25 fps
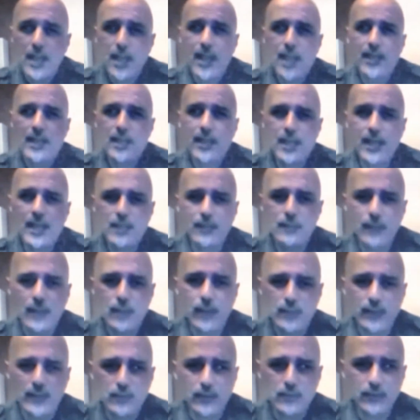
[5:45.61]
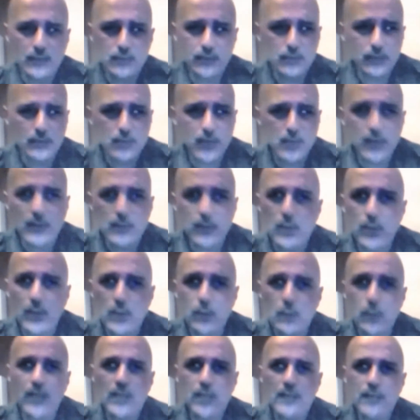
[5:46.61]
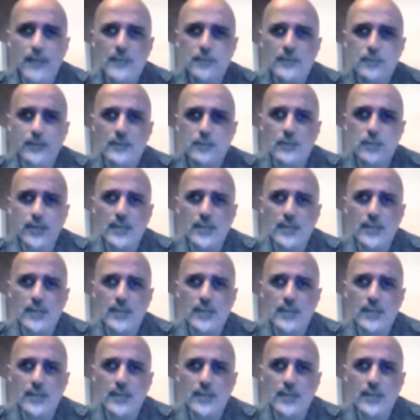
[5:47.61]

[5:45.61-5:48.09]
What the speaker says: And I spent my whole life to